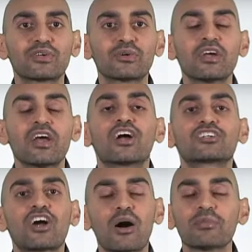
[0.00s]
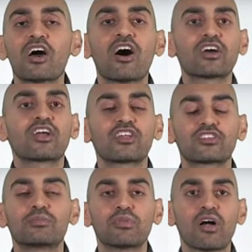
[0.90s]
you, comment on
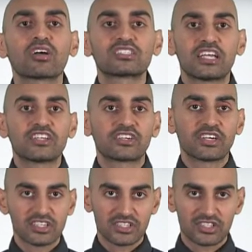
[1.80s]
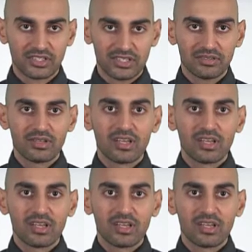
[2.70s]
other blogs in your industry.